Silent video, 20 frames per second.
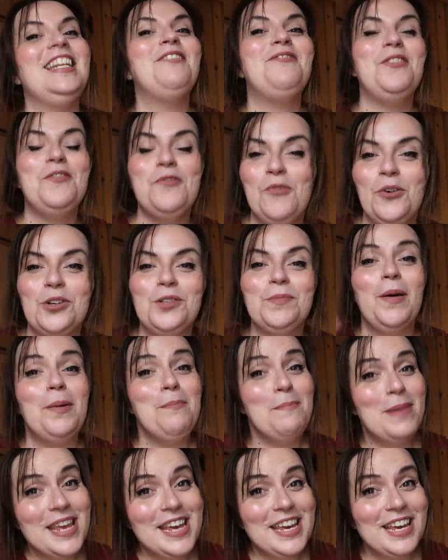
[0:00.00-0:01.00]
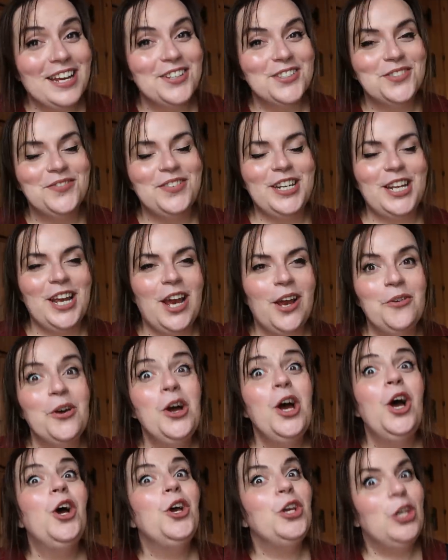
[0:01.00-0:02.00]
If you've watched my Mean Girls video,
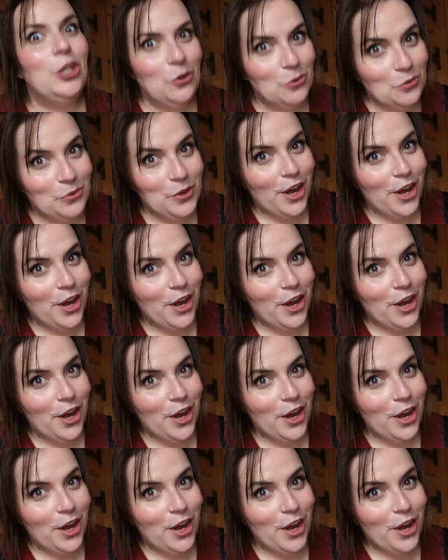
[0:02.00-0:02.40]
you'll